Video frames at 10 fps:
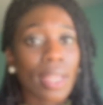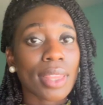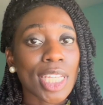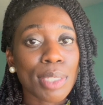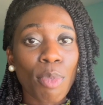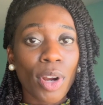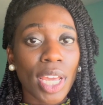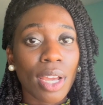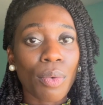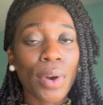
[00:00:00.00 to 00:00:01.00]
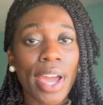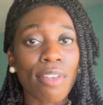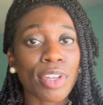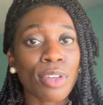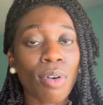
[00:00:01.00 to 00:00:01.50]
This morning,
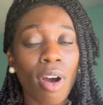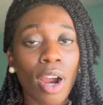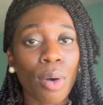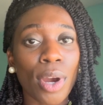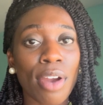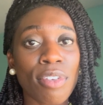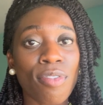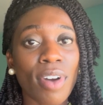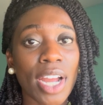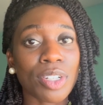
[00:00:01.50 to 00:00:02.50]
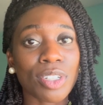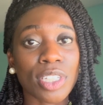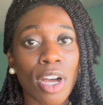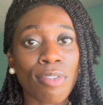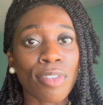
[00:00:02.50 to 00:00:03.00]
wherever you are, wherever you find
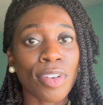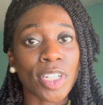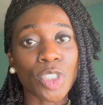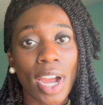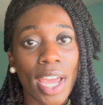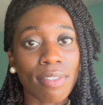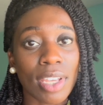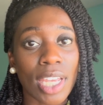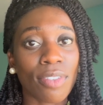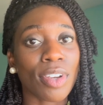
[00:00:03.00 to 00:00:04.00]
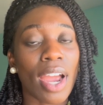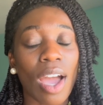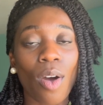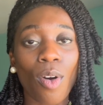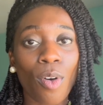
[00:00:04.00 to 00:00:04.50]
yourself, if you're driving, if you're
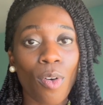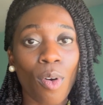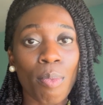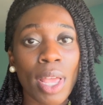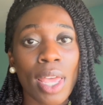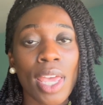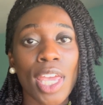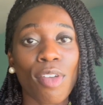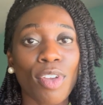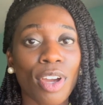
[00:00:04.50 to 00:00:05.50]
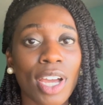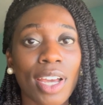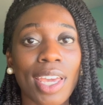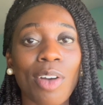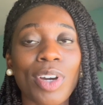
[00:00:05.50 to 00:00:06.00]
at home, if you're
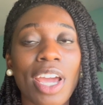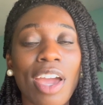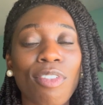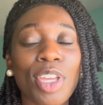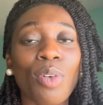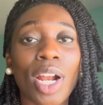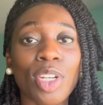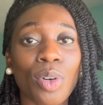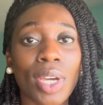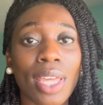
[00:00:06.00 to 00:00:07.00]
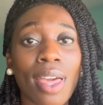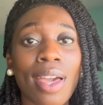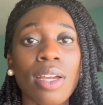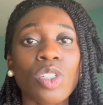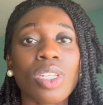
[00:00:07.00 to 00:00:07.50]
cooking, whatever you are doing,
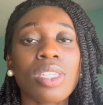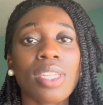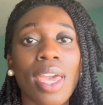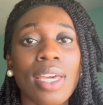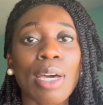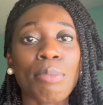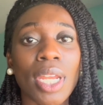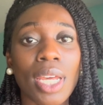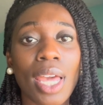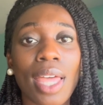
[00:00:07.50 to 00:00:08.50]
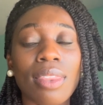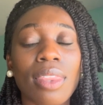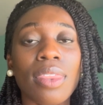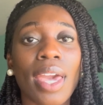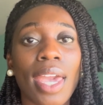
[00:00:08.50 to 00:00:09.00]
just take a minute
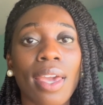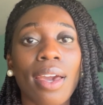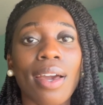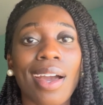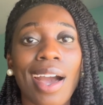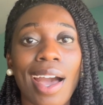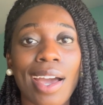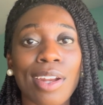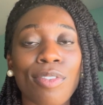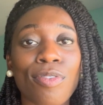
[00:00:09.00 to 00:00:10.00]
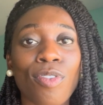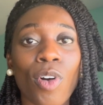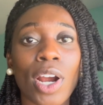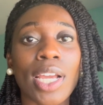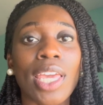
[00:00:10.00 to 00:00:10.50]
and thank God
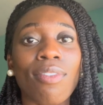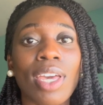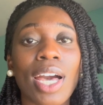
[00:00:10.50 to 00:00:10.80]
for giving